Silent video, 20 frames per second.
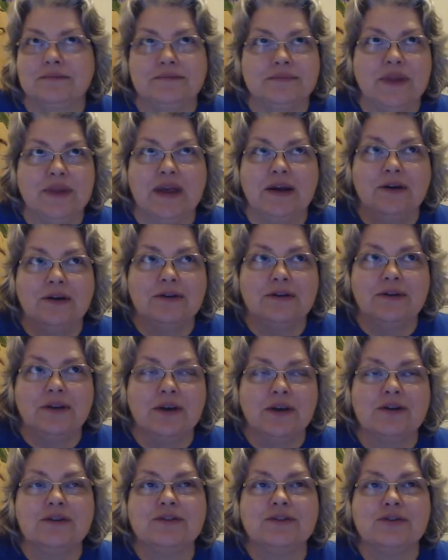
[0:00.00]

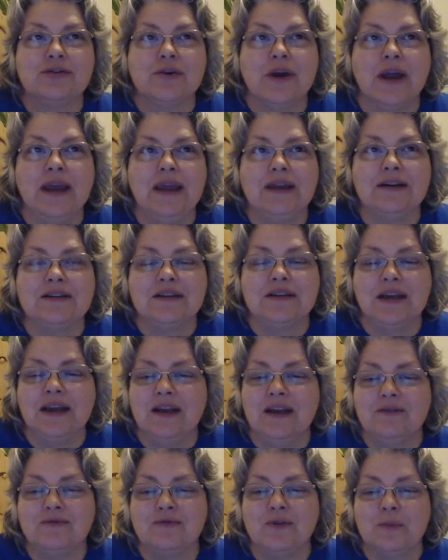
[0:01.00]
they're trained to
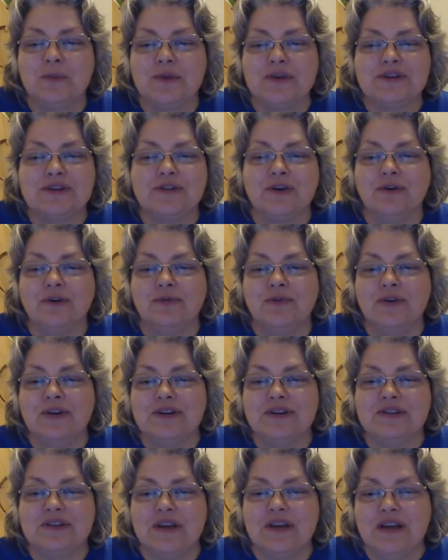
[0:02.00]
eat from the
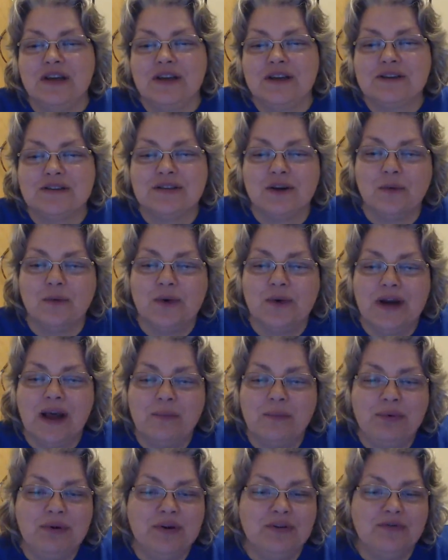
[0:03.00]
surface, so when I
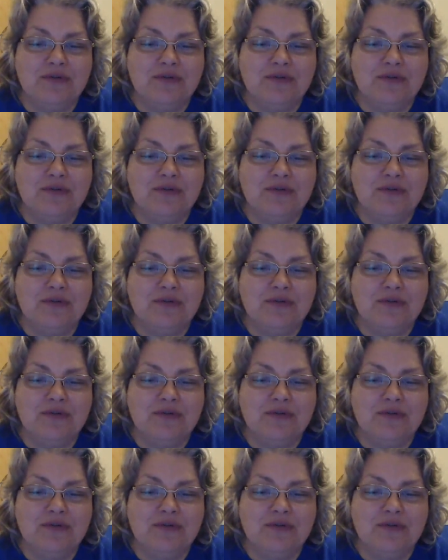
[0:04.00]
put